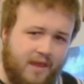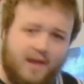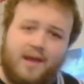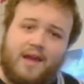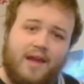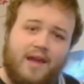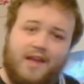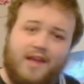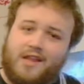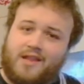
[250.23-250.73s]

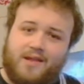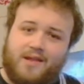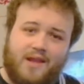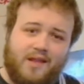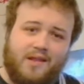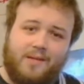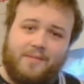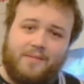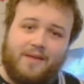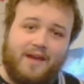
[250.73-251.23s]
He
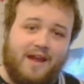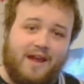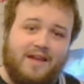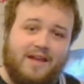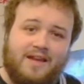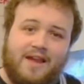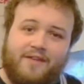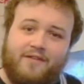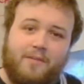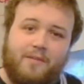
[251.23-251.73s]
says something and he
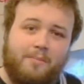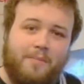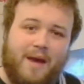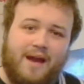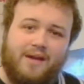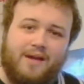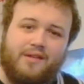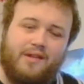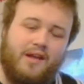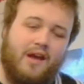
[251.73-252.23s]
never
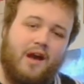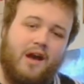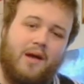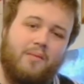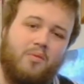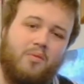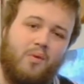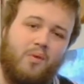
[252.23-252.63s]
backs it up